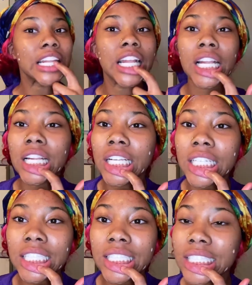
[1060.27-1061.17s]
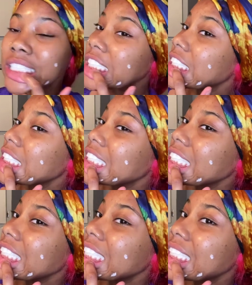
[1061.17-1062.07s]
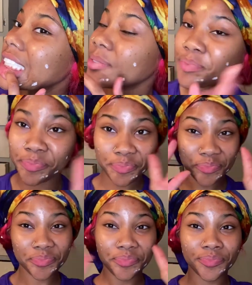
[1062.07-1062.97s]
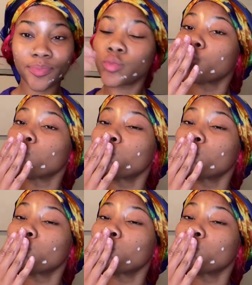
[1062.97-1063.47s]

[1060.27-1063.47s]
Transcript: Thank you guys so much and Happy New Year.